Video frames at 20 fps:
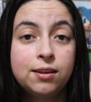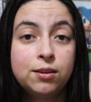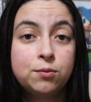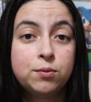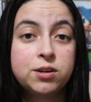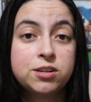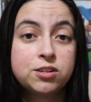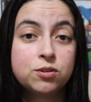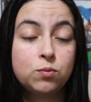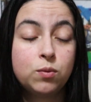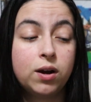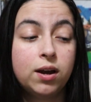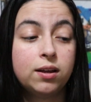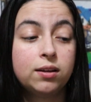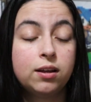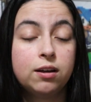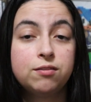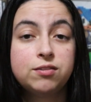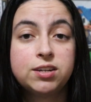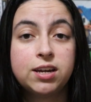And the reason why
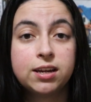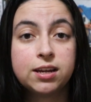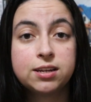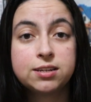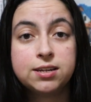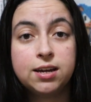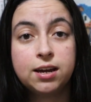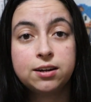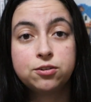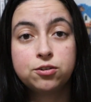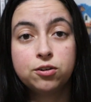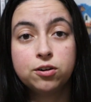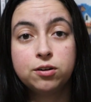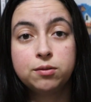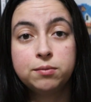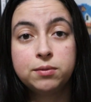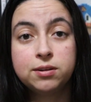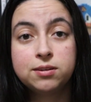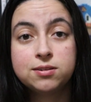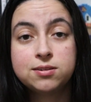I love Tekken Tag
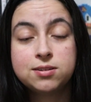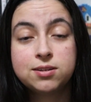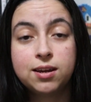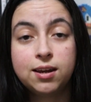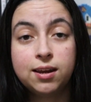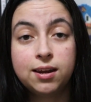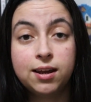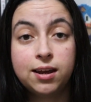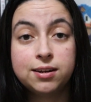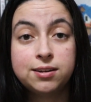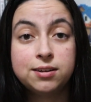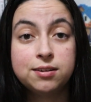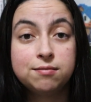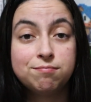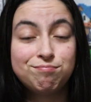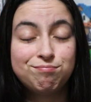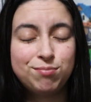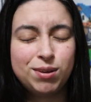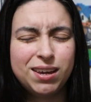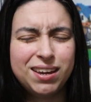Tournament, and I
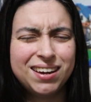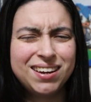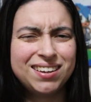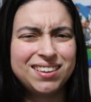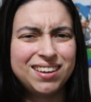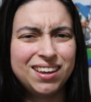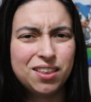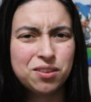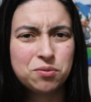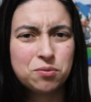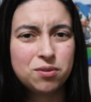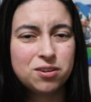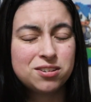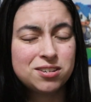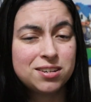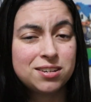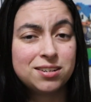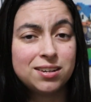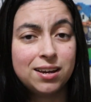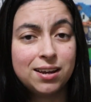didn't pick the other
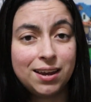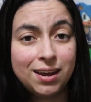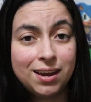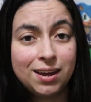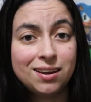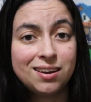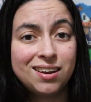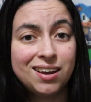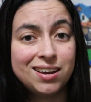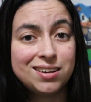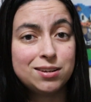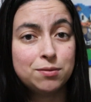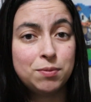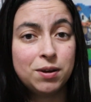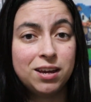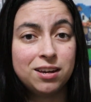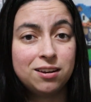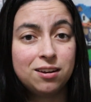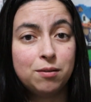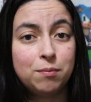ones because again, I
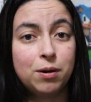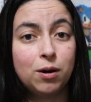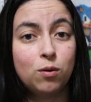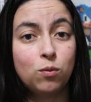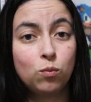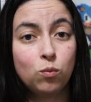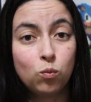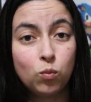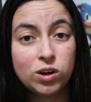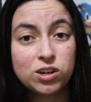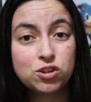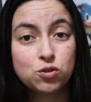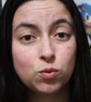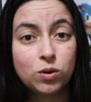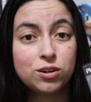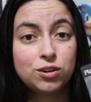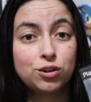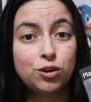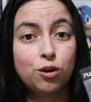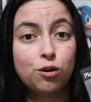debated about
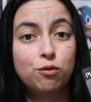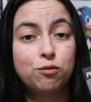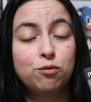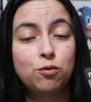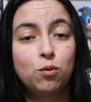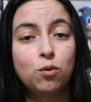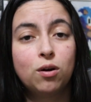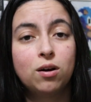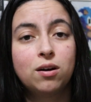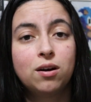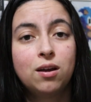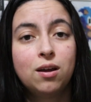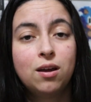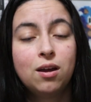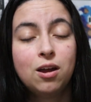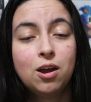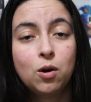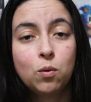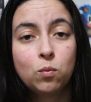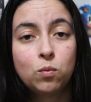which one to go for,
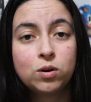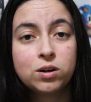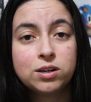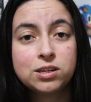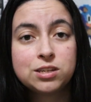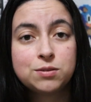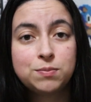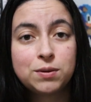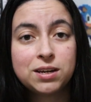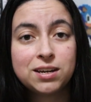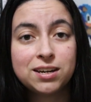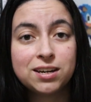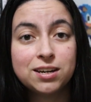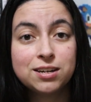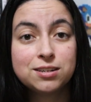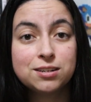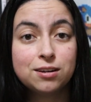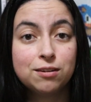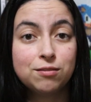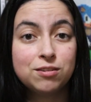was
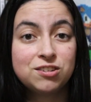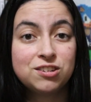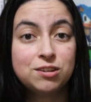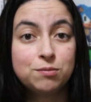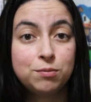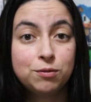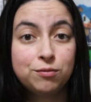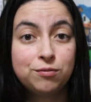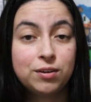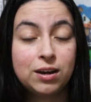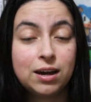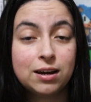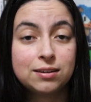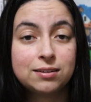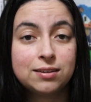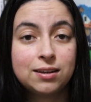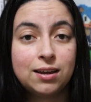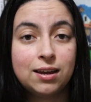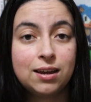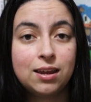because of the simple
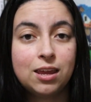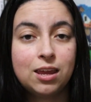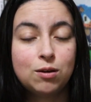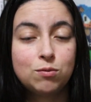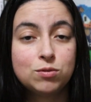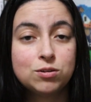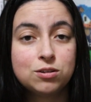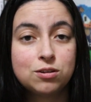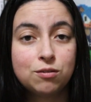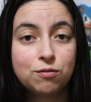fact that it